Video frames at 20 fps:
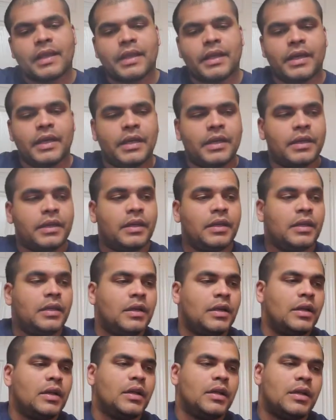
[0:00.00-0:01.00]
And
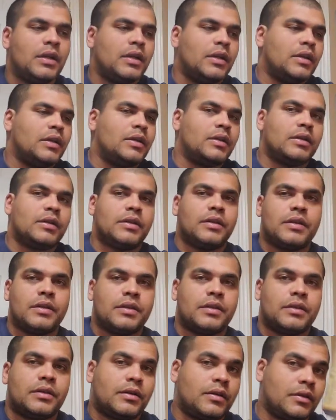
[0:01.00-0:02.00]

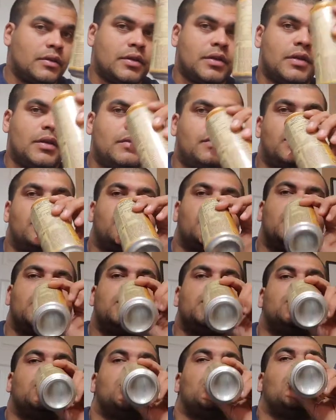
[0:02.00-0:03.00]
goes good with
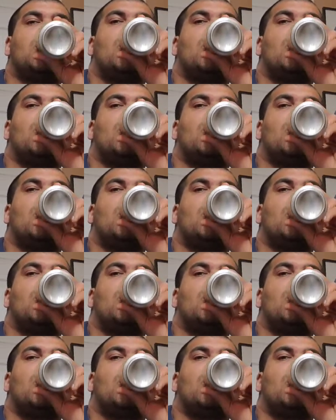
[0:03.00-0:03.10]
this.